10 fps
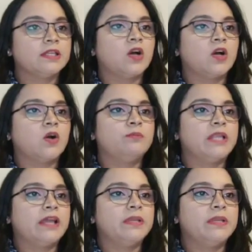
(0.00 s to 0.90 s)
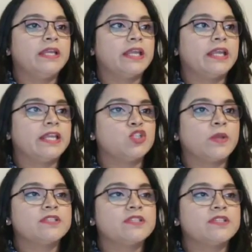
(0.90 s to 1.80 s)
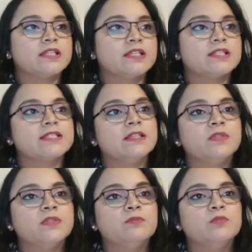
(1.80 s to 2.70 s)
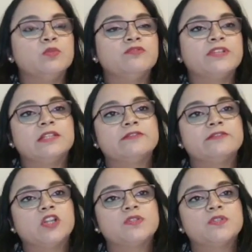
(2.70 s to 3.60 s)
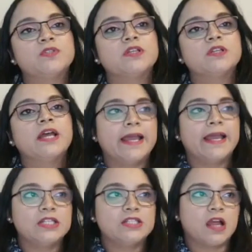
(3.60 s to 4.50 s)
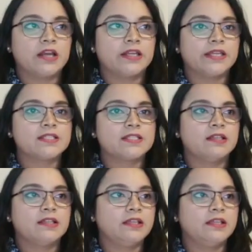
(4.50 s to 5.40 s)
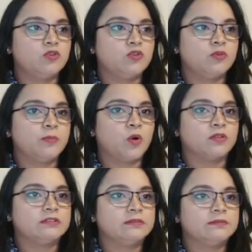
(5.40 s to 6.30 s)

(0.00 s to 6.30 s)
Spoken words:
Now black played knight to f6, a sensible move that develops and targets the e4 pawn.